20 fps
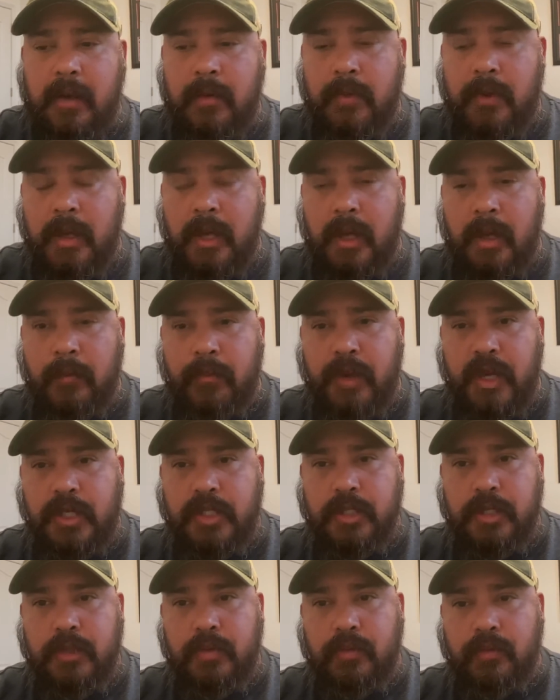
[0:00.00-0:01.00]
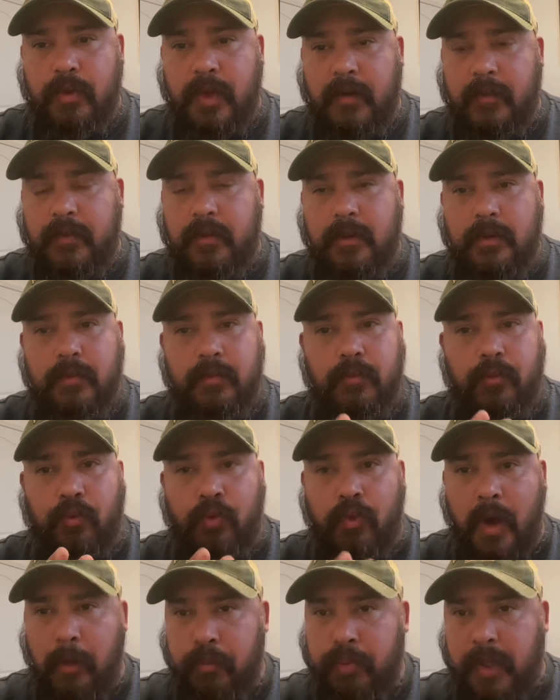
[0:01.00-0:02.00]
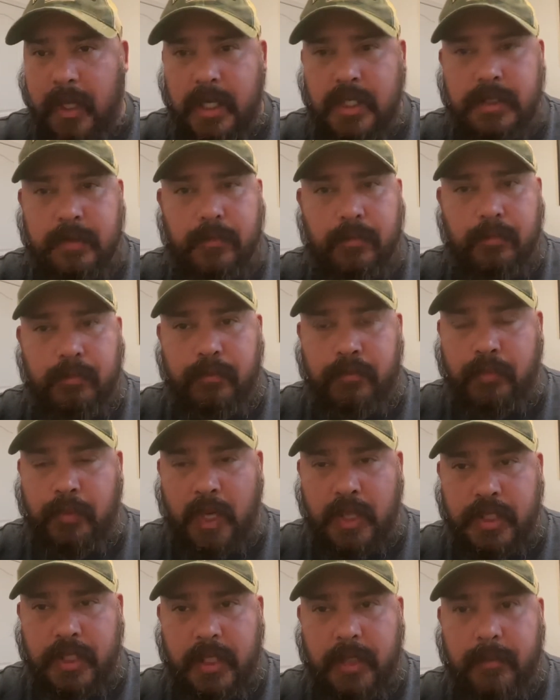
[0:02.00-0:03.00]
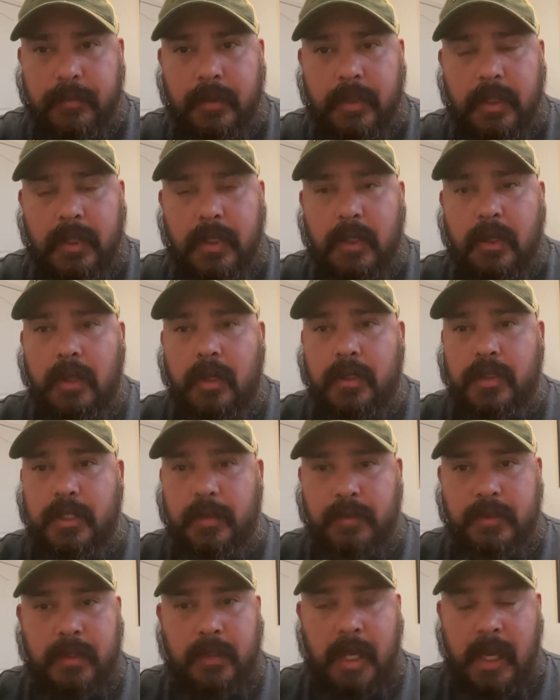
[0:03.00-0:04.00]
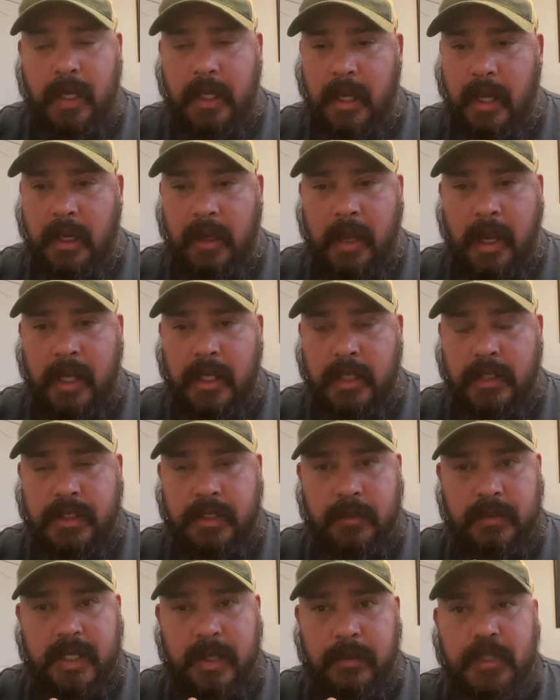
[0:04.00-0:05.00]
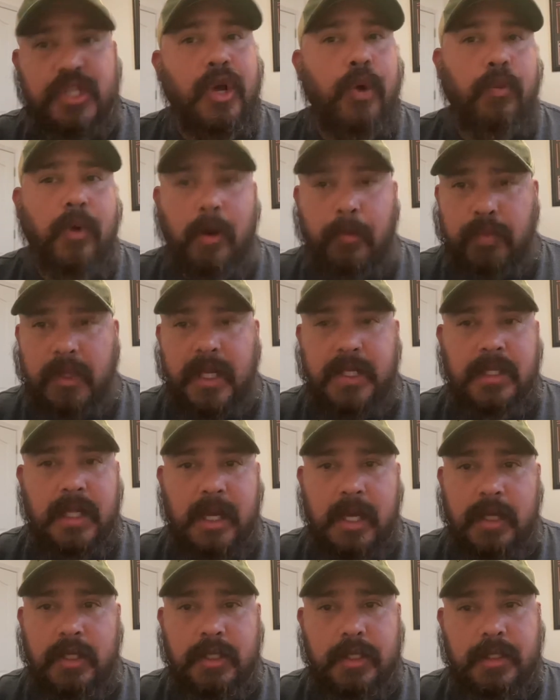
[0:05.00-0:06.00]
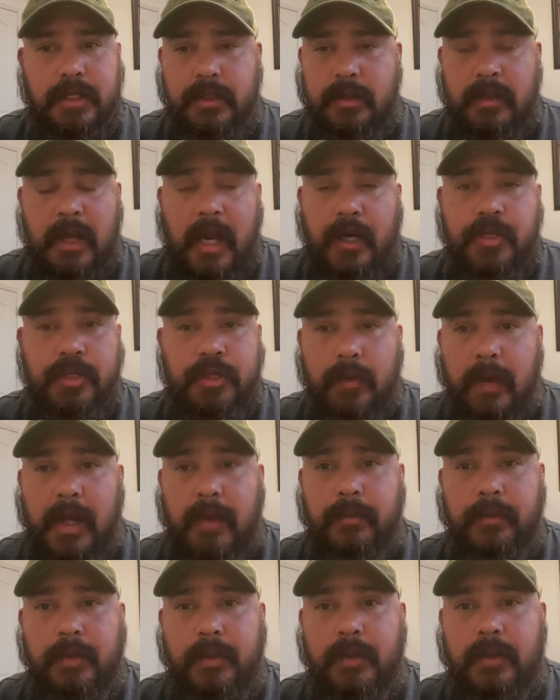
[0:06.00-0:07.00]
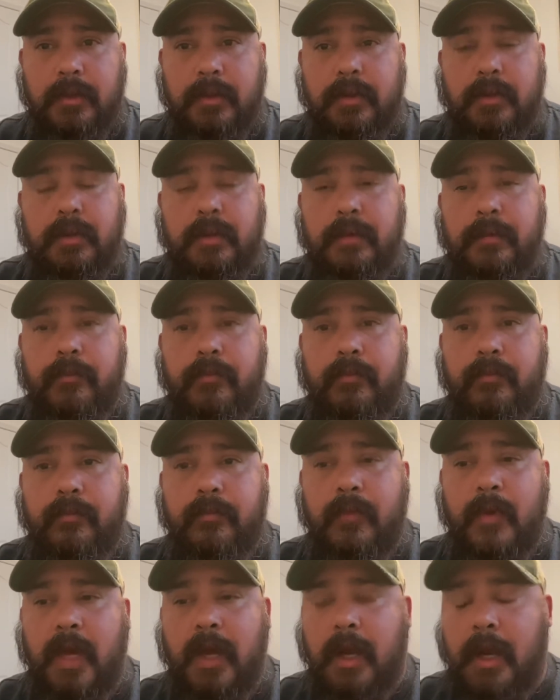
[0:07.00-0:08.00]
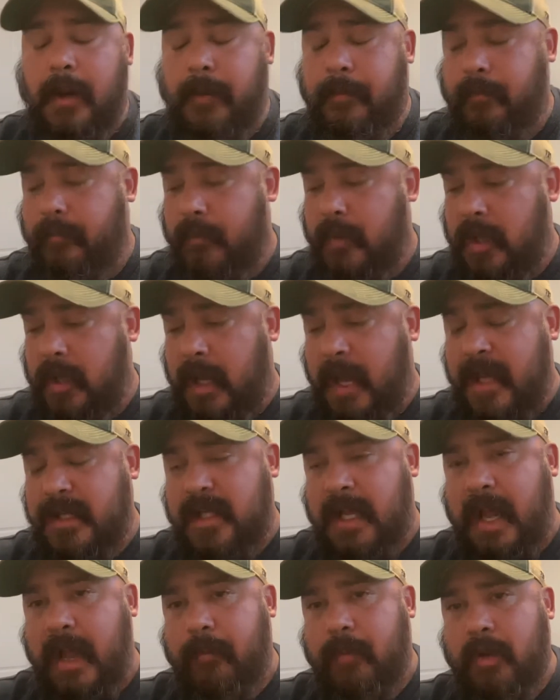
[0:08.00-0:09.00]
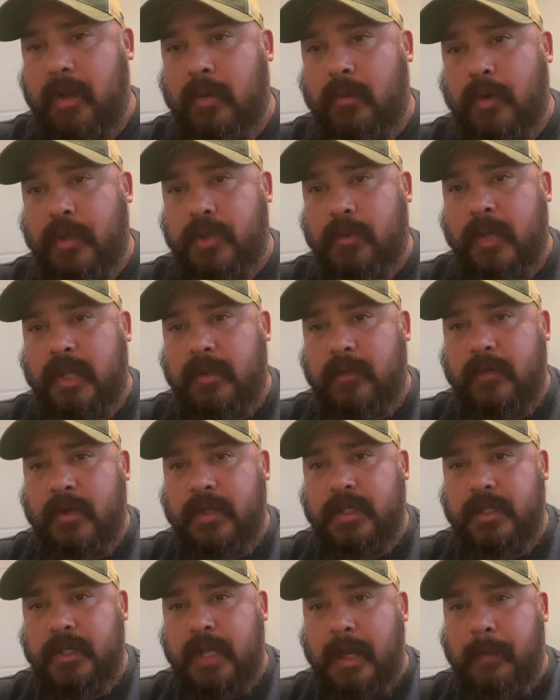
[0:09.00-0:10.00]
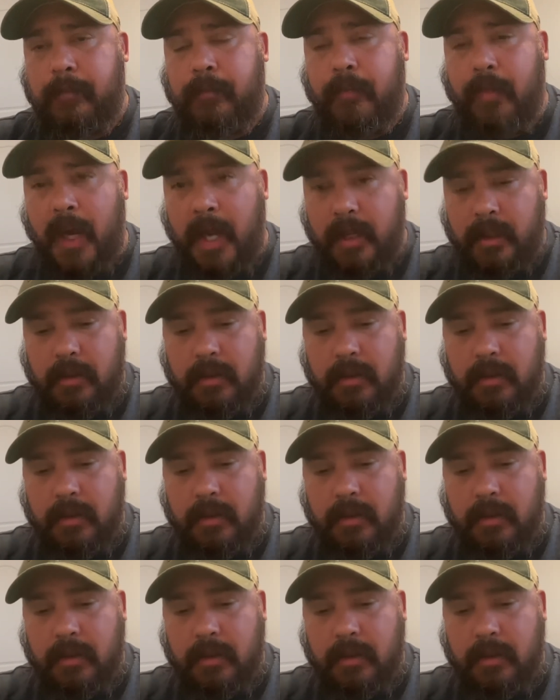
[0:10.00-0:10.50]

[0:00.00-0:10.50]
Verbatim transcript: either beats you with well placed punching, some and and, and sometimes so well placed that he just knocks you out. Uh, hasn't happened in the welterweight division yet, but